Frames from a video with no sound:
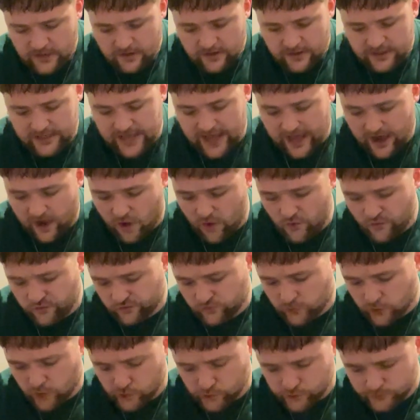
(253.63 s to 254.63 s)
yeah,
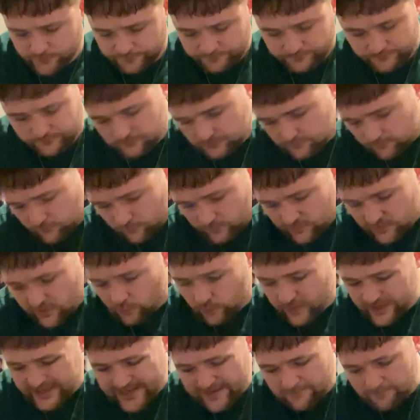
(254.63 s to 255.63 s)
overall,
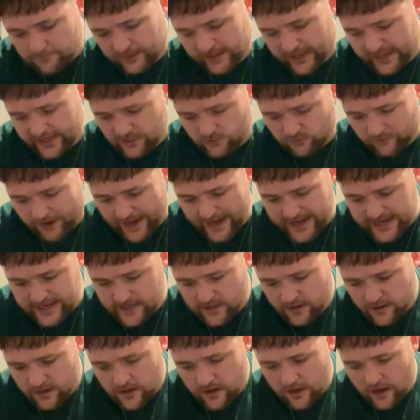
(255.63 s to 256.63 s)
we didn't play
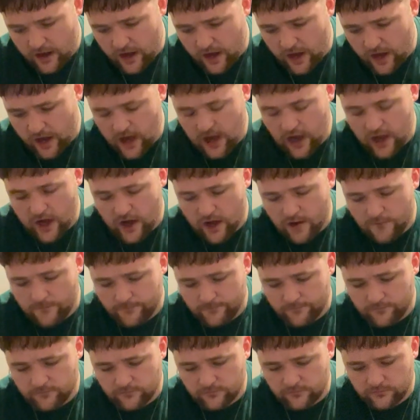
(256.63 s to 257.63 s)
great.
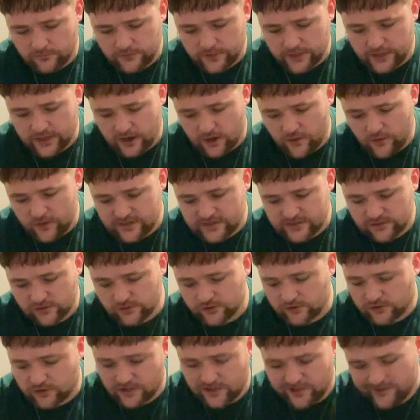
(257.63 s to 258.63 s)
You know, it's
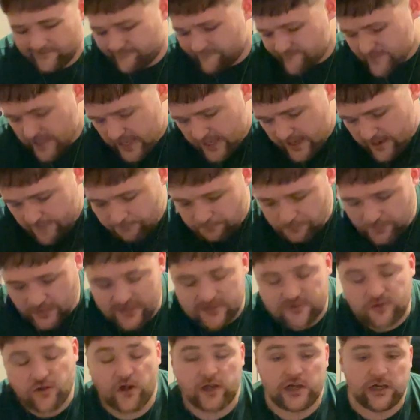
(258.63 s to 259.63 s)
not
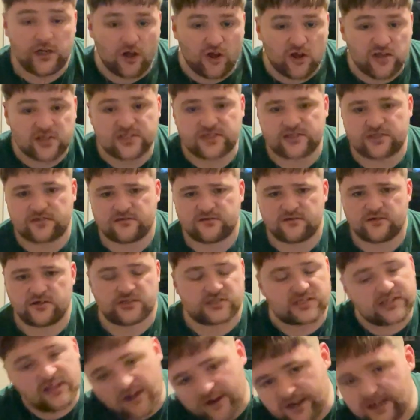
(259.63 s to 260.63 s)
a loss,
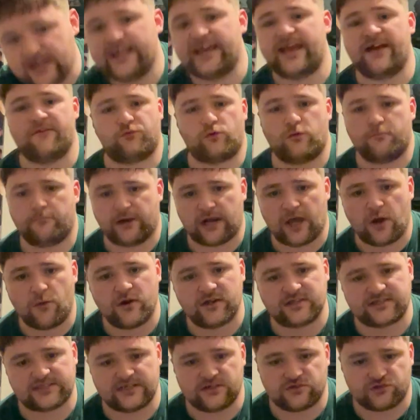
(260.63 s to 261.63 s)
because luckily everyone below
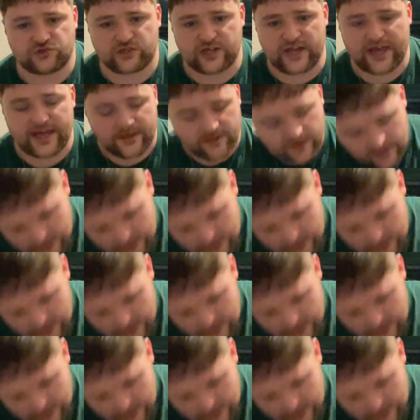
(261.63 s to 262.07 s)
us did shit,